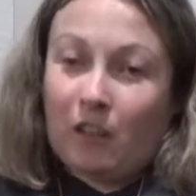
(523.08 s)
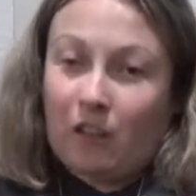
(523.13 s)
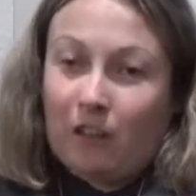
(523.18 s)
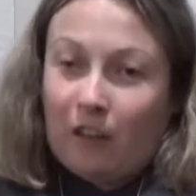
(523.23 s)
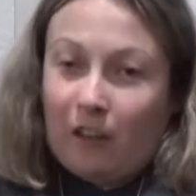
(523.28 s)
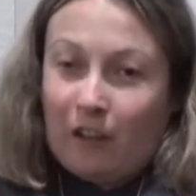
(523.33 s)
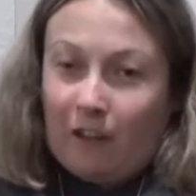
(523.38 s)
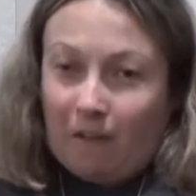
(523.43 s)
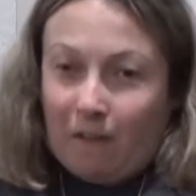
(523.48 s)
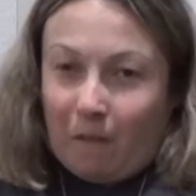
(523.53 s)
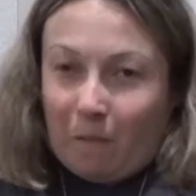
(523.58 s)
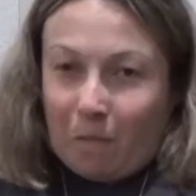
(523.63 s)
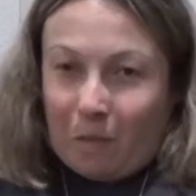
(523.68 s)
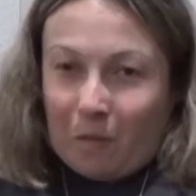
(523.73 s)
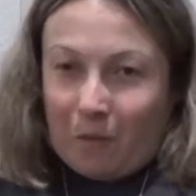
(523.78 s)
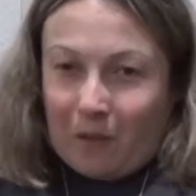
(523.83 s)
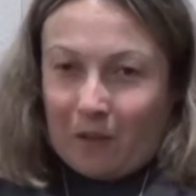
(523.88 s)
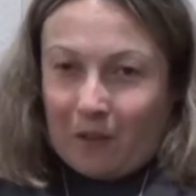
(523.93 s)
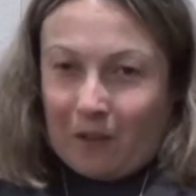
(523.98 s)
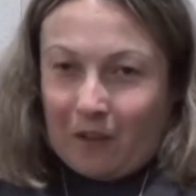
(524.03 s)
have a
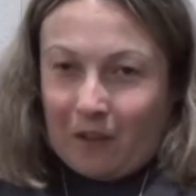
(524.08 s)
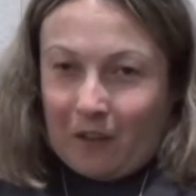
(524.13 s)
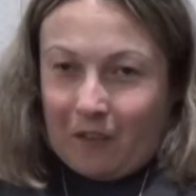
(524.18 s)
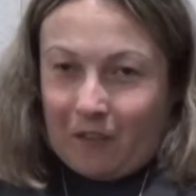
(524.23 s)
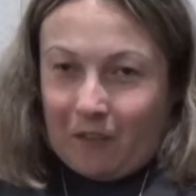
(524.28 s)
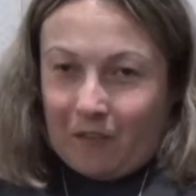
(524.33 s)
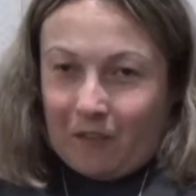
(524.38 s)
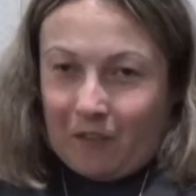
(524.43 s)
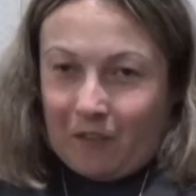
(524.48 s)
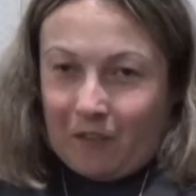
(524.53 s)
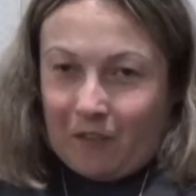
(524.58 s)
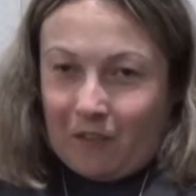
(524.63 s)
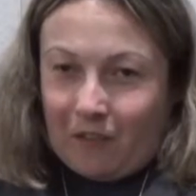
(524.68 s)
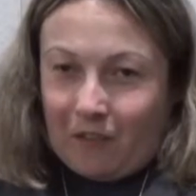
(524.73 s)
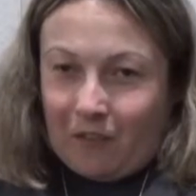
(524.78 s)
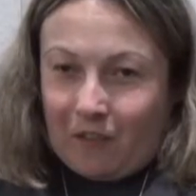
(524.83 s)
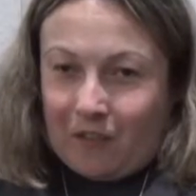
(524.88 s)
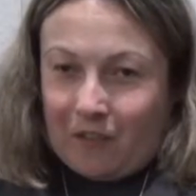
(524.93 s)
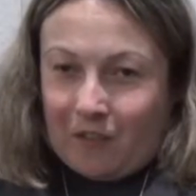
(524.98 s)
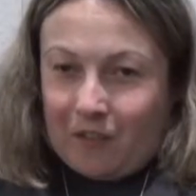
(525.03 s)
bodyguard
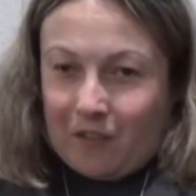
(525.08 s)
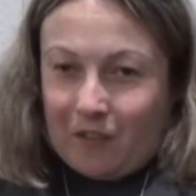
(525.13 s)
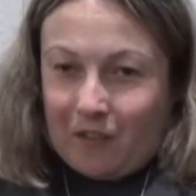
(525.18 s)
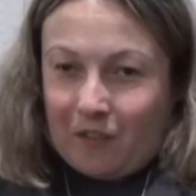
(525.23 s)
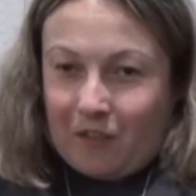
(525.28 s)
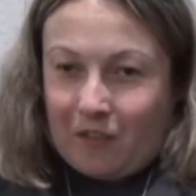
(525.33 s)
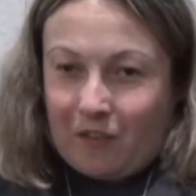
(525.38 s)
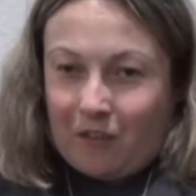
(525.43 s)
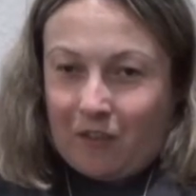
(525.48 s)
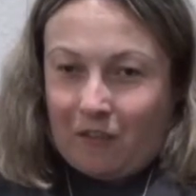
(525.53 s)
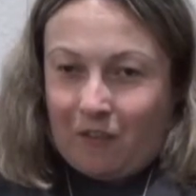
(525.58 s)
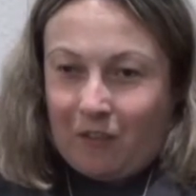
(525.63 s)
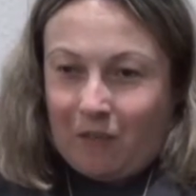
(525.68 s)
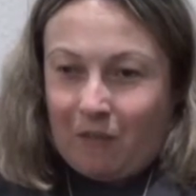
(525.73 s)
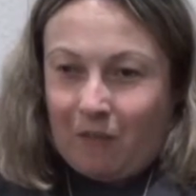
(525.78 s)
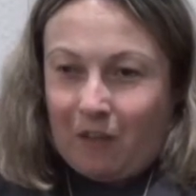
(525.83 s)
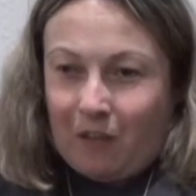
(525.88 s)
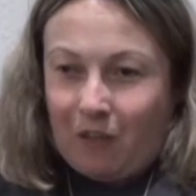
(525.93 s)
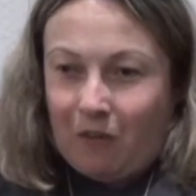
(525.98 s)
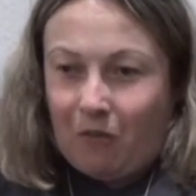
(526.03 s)
or security with
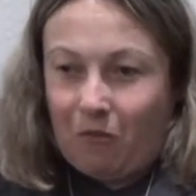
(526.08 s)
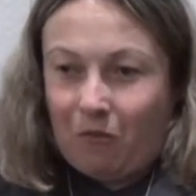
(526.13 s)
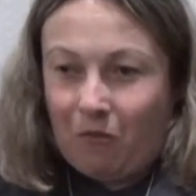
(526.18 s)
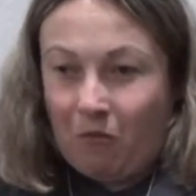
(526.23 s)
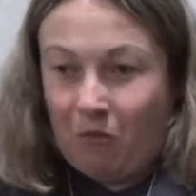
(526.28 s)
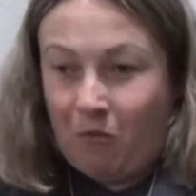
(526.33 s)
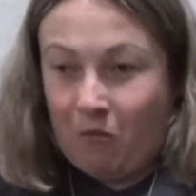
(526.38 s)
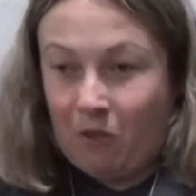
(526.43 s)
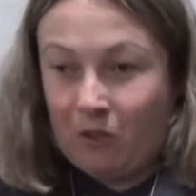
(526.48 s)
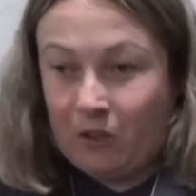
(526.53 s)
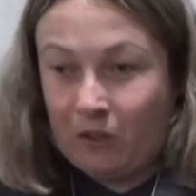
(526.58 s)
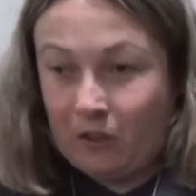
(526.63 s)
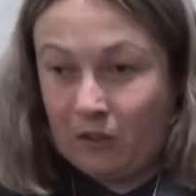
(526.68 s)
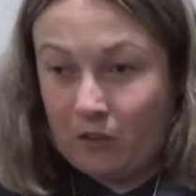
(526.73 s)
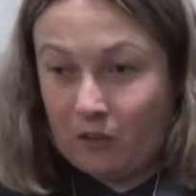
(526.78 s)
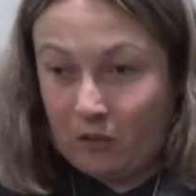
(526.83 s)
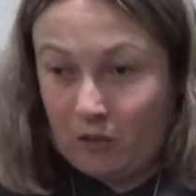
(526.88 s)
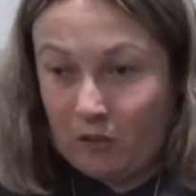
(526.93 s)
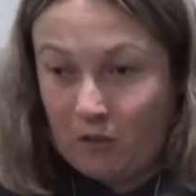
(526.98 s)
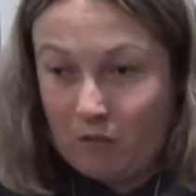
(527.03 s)
me all the
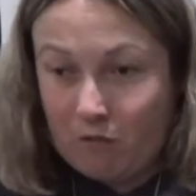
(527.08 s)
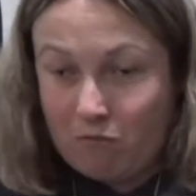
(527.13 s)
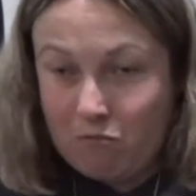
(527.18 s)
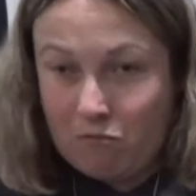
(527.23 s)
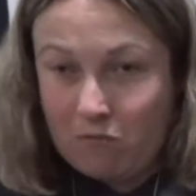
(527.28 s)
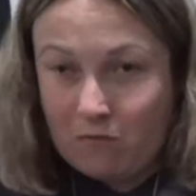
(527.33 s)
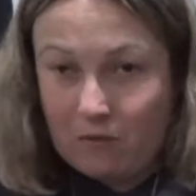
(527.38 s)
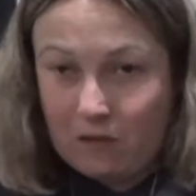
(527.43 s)
time.